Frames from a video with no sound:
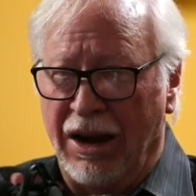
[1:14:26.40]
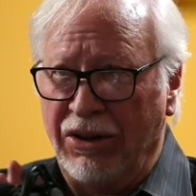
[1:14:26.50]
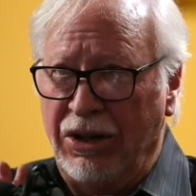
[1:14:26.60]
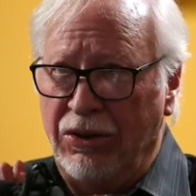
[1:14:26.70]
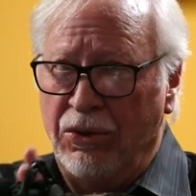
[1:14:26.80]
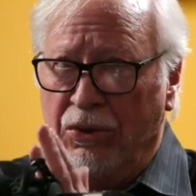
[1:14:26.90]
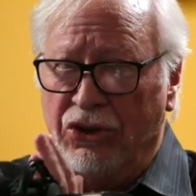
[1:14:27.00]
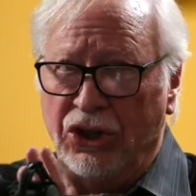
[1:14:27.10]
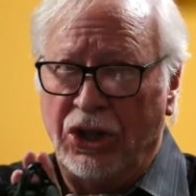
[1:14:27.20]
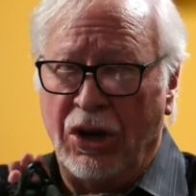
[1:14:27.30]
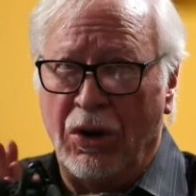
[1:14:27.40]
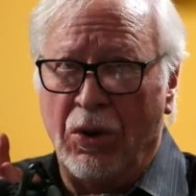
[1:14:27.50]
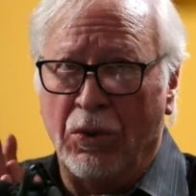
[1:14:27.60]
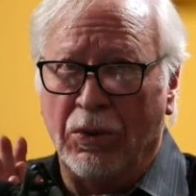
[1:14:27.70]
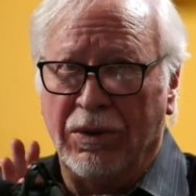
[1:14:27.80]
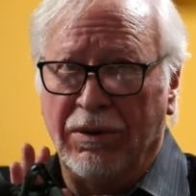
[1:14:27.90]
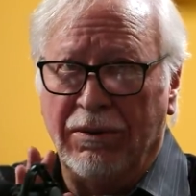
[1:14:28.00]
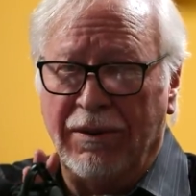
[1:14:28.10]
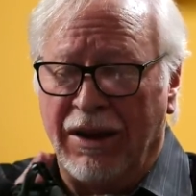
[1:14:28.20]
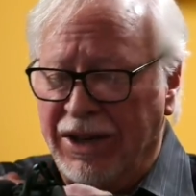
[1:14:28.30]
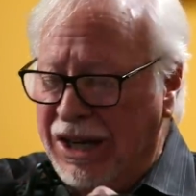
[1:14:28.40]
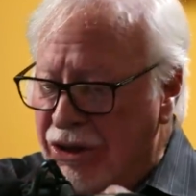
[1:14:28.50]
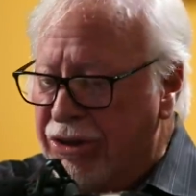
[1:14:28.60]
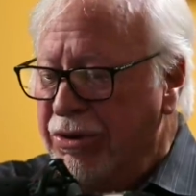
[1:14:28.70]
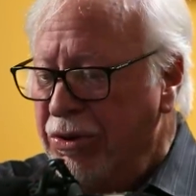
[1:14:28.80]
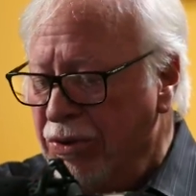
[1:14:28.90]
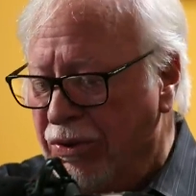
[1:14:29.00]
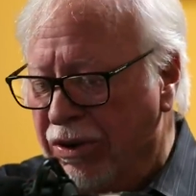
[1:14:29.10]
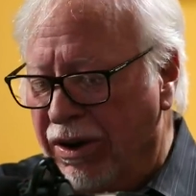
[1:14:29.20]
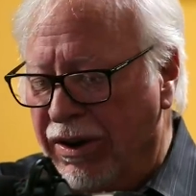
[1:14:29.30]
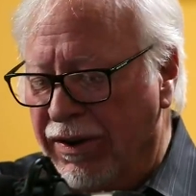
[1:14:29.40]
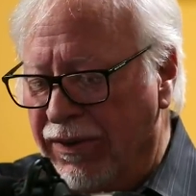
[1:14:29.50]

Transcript: how do you get through